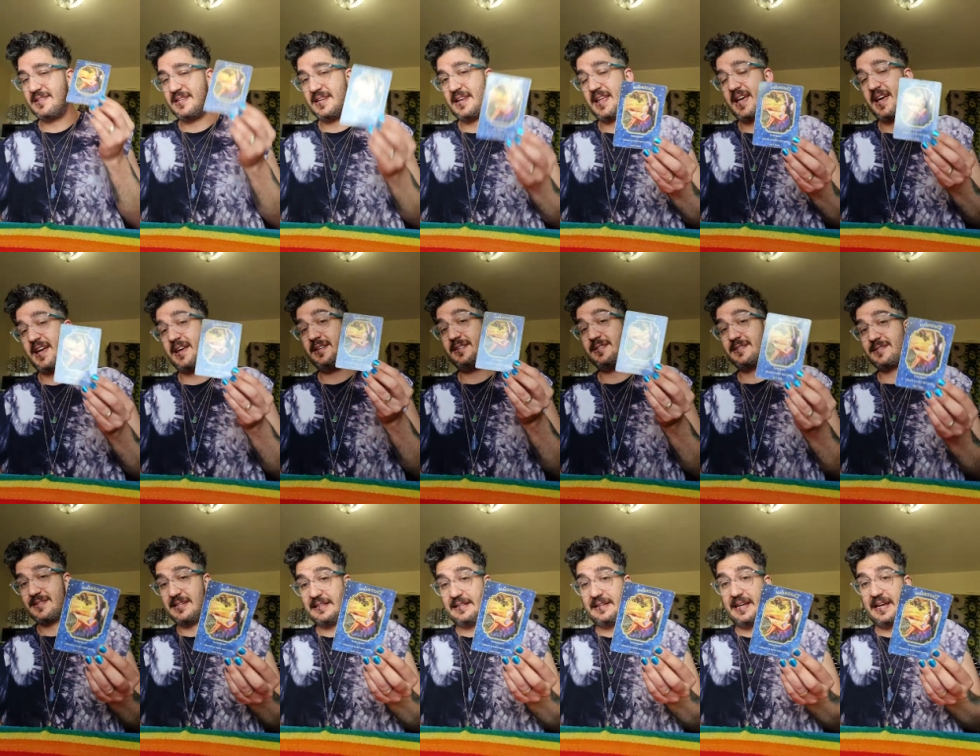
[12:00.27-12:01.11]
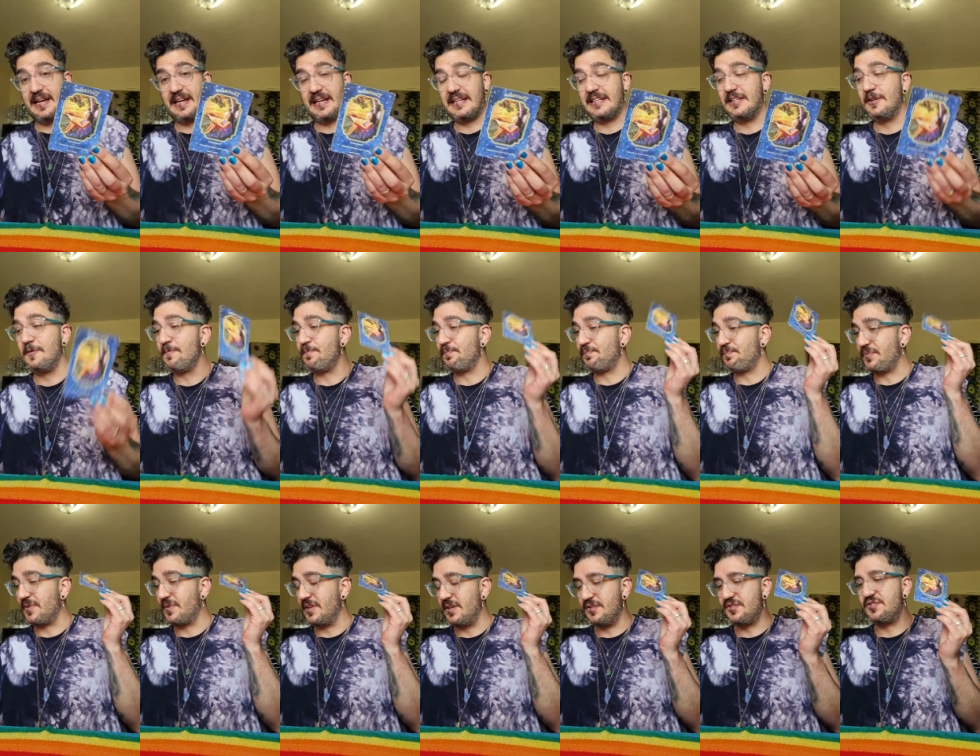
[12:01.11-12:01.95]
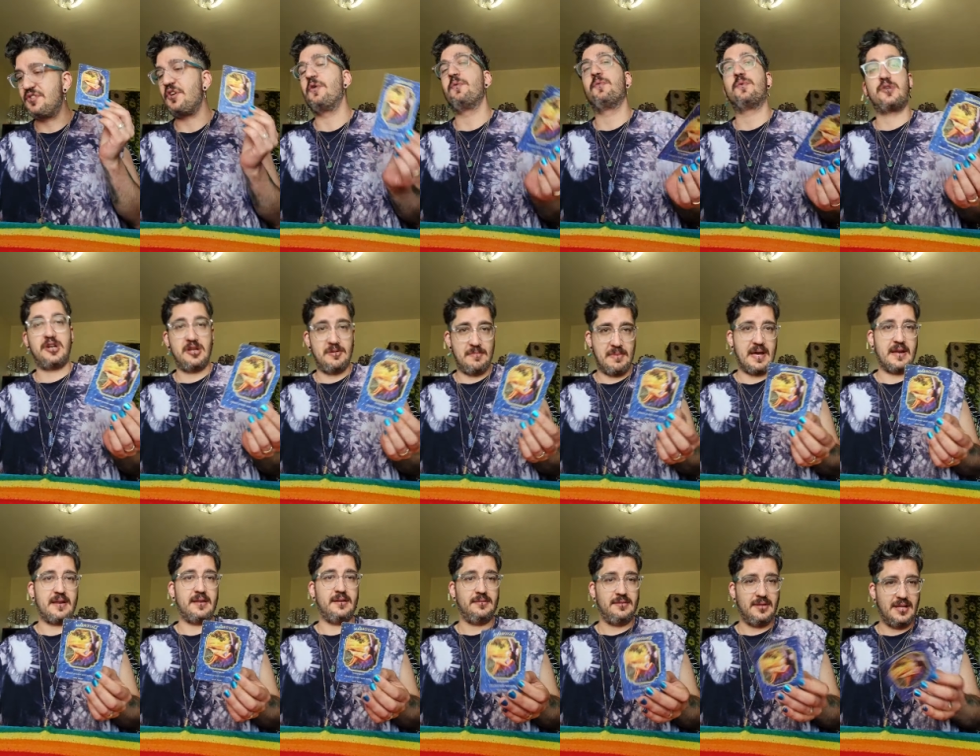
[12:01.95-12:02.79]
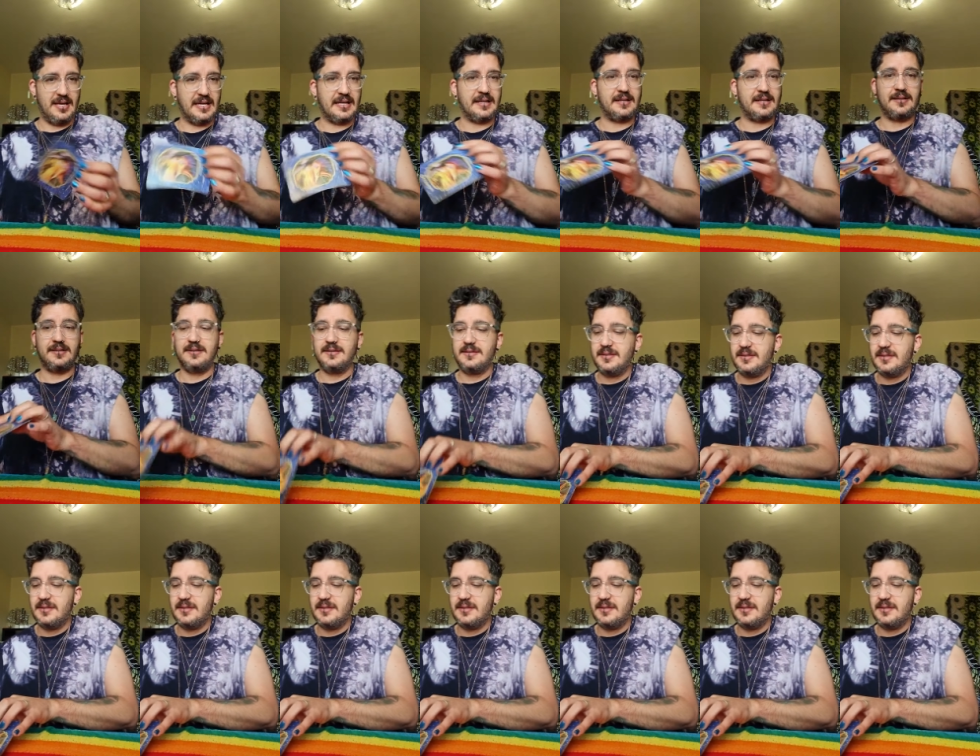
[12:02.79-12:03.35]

today, Sunday, don't worry about it. Like,